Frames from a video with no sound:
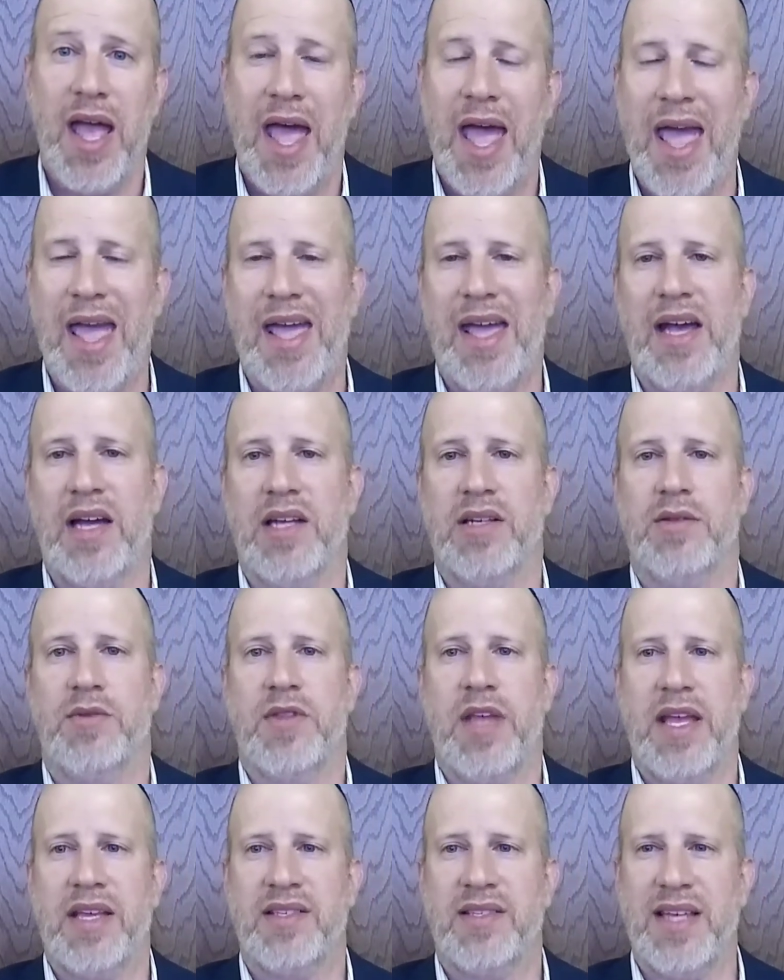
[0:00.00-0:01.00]
And
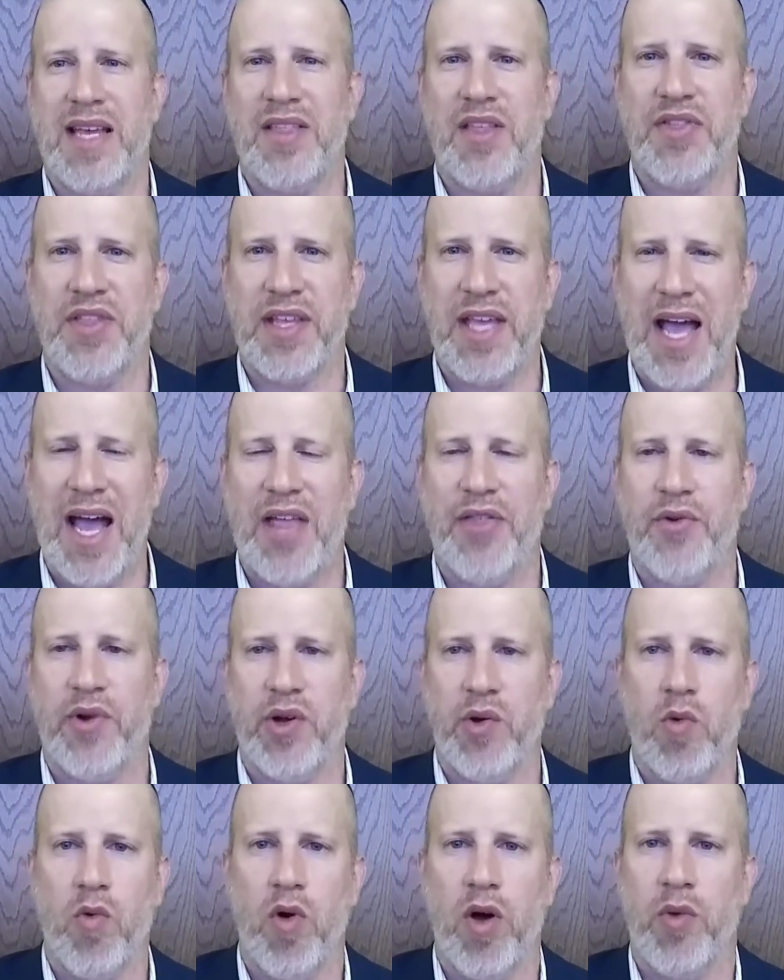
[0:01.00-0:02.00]
they say that the
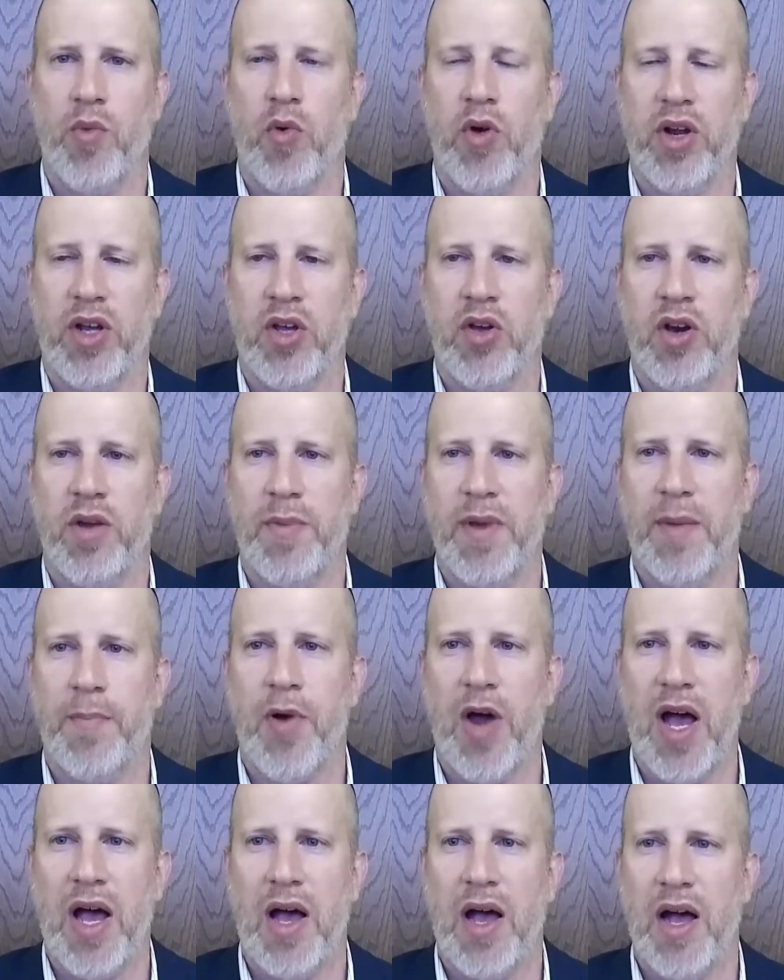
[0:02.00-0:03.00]
gathering wood could have been
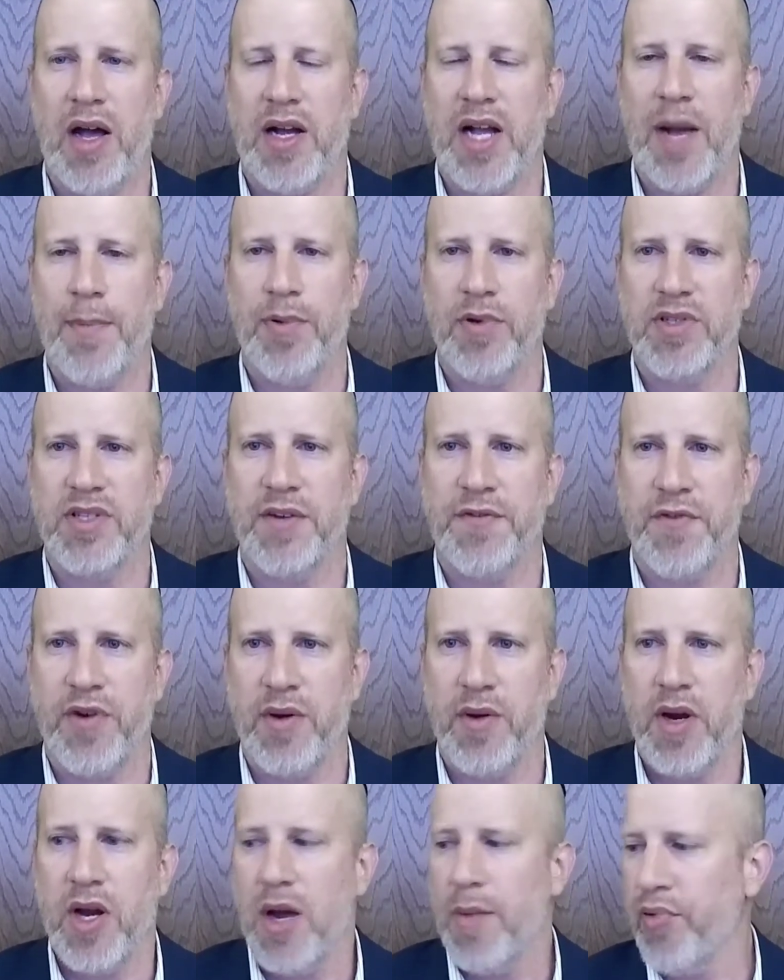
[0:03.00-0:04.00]
a couple of
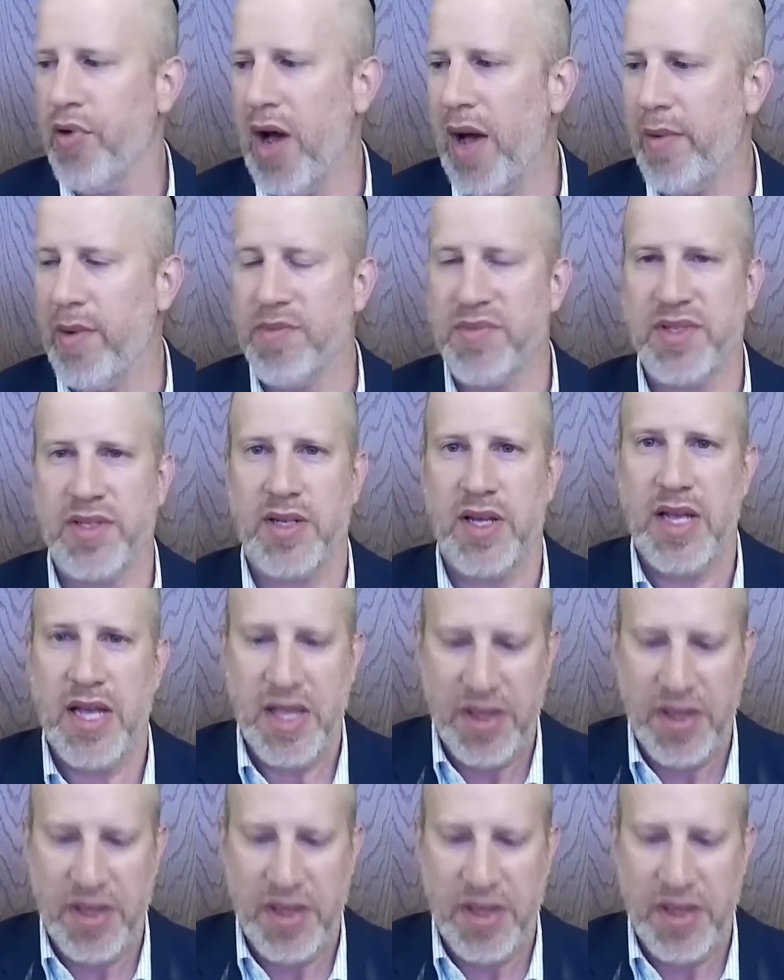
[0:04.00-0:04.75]
different problems.